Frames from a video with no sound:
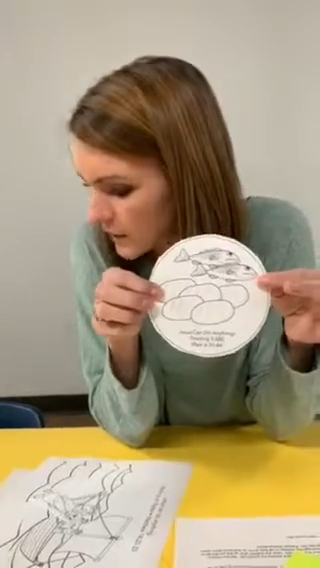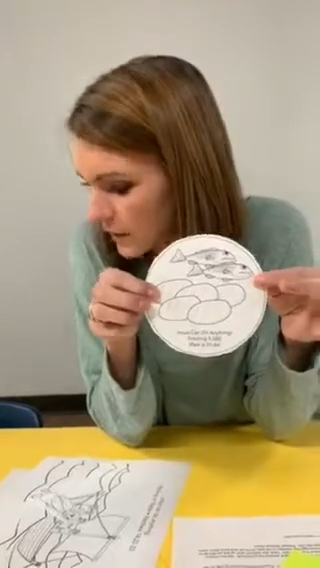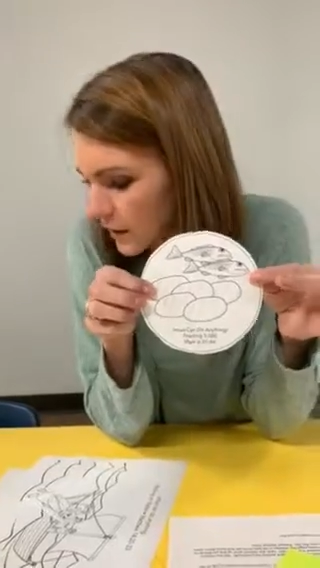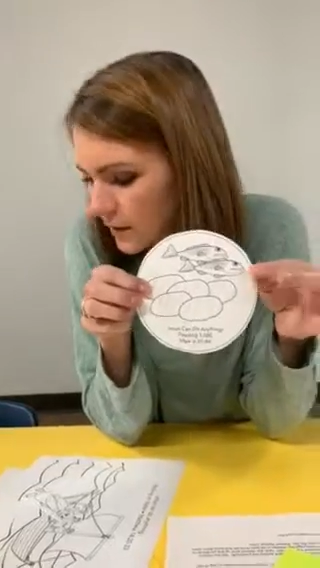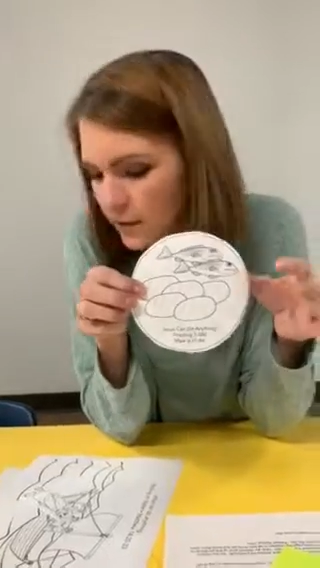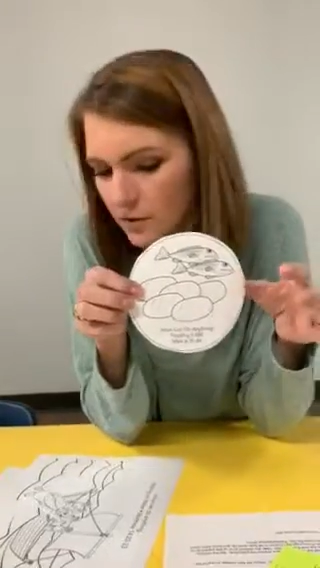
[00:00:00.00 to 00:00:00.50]

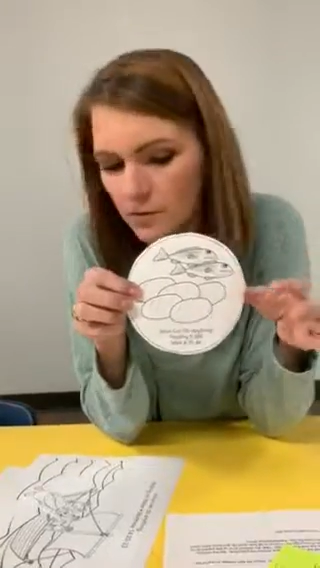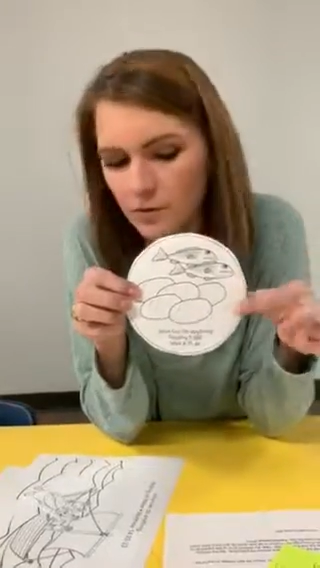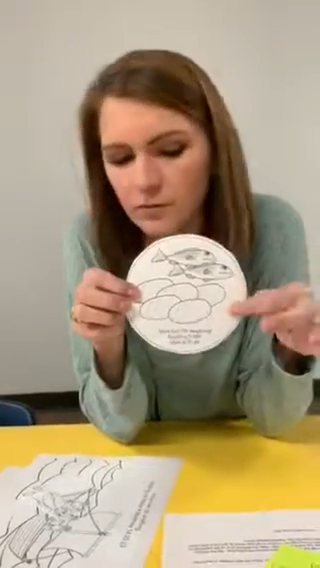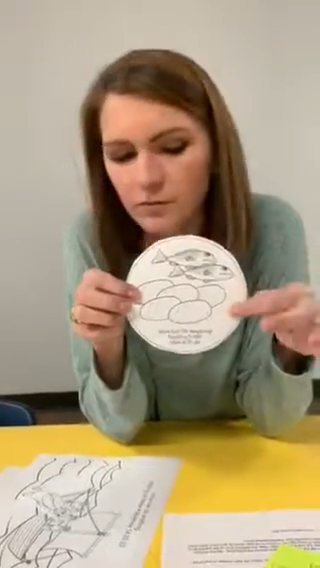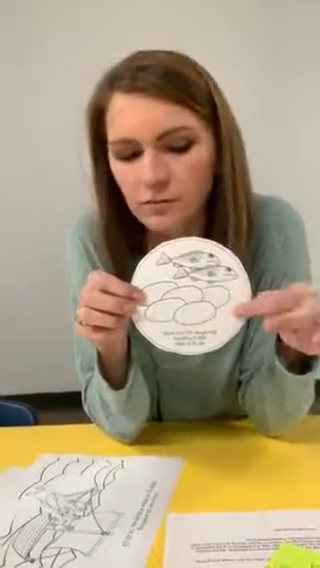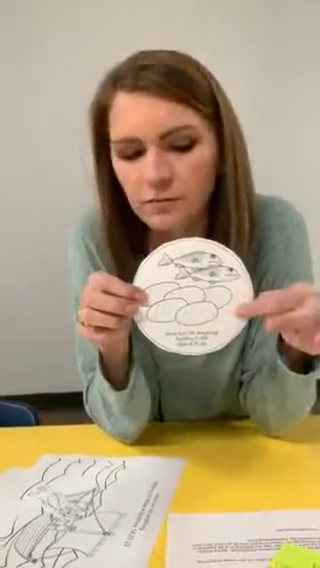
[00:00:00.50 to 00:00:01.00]
And it'll
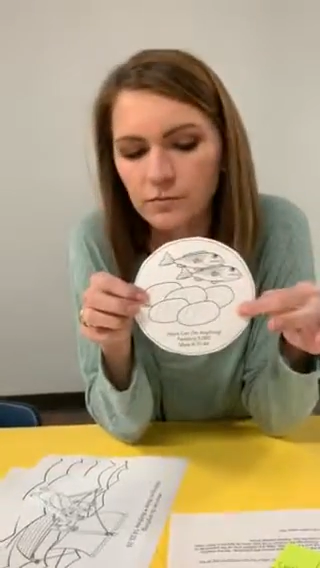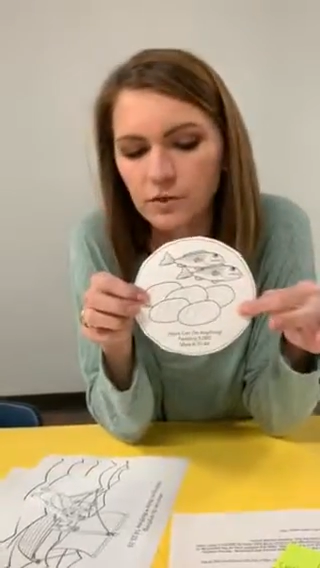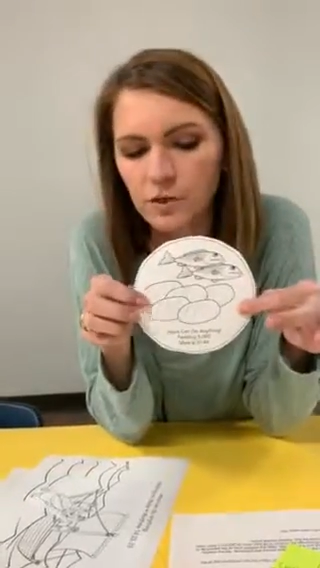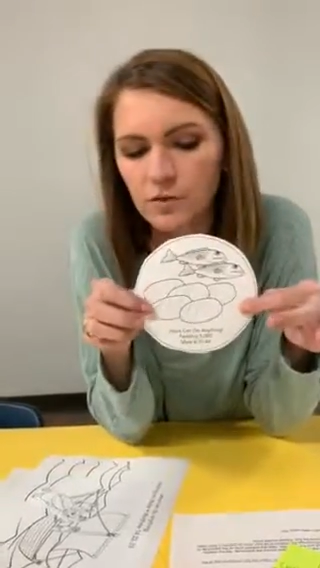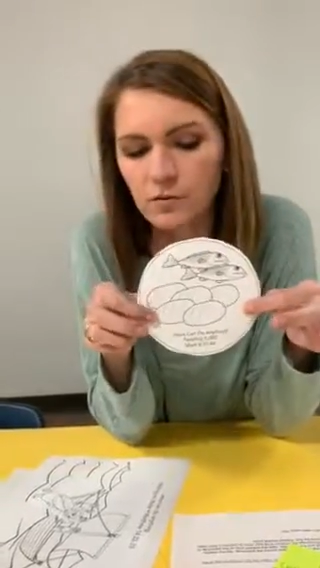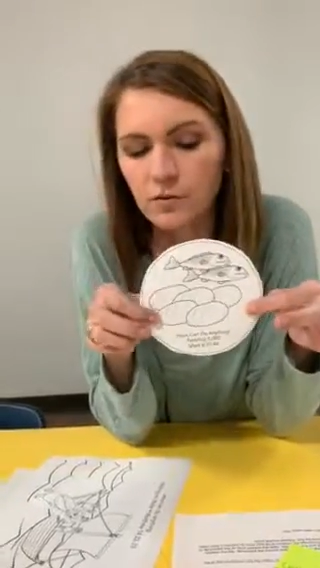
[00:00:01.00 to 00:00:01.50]

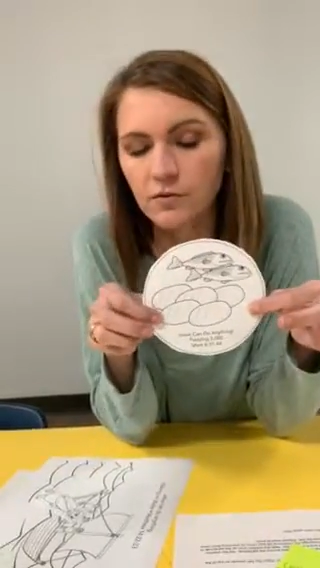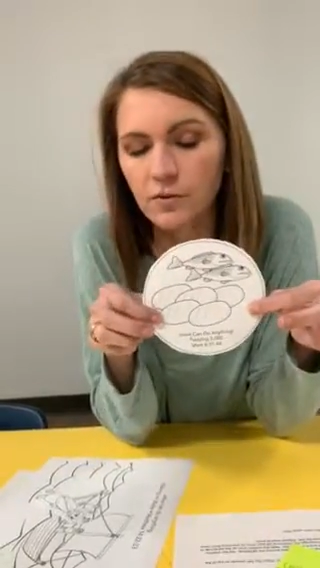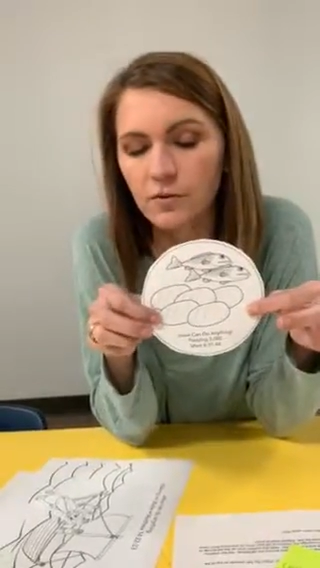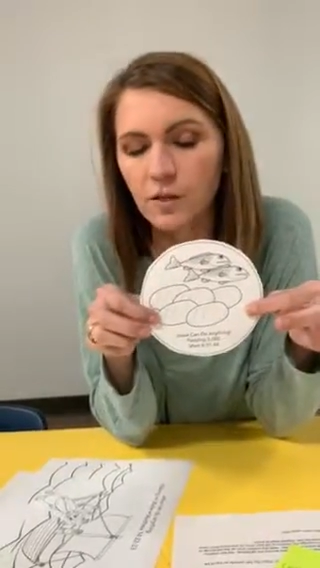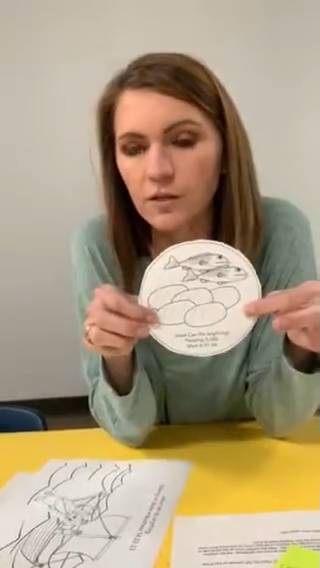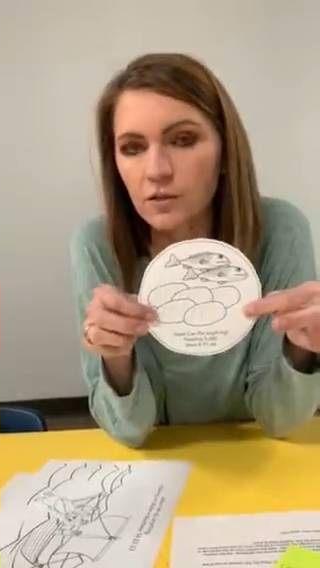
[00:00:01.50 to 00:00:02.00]
just
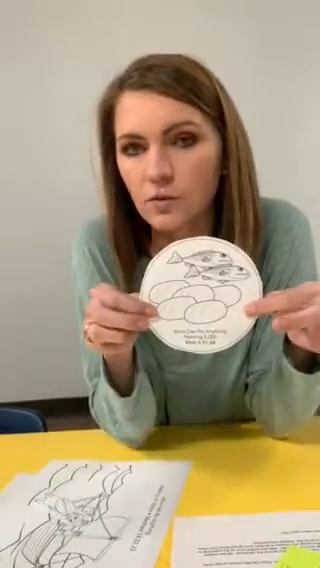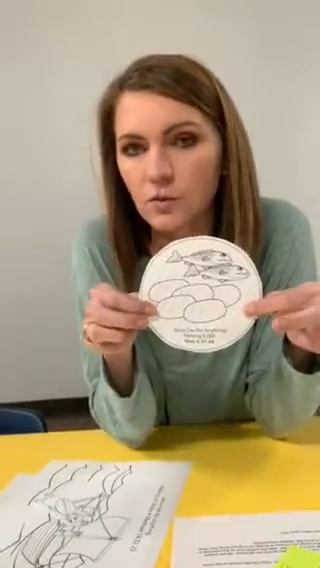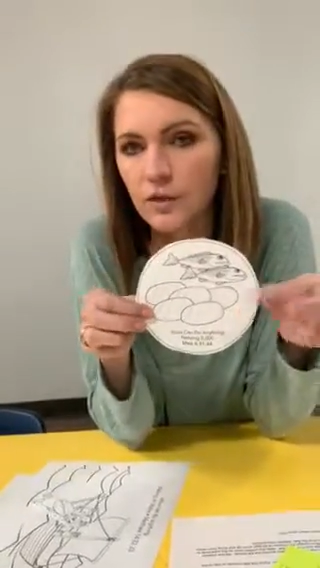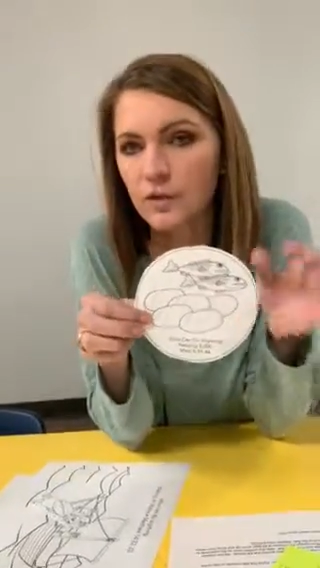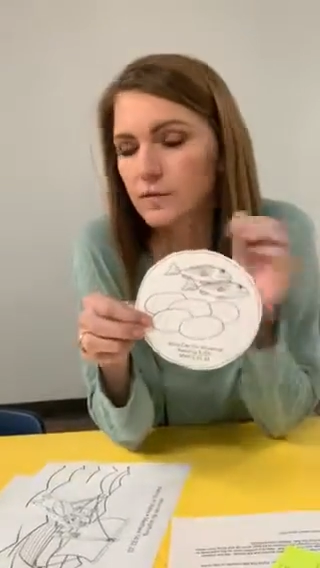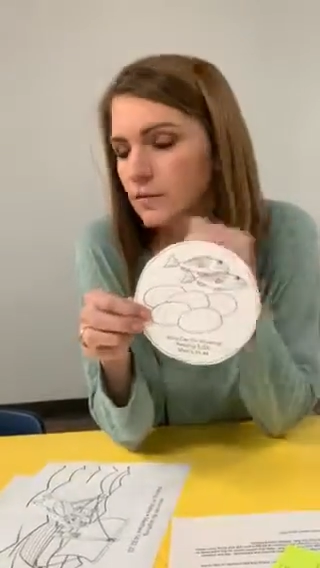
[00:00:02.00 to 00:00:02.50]
review that
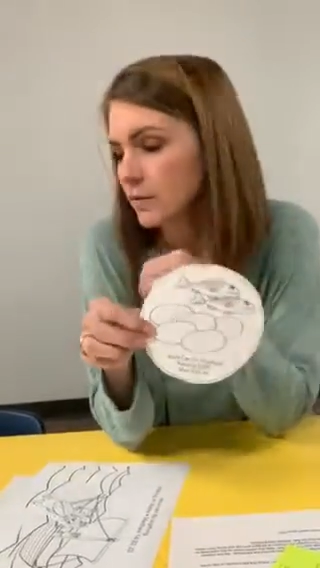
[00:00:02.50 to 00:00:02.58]
story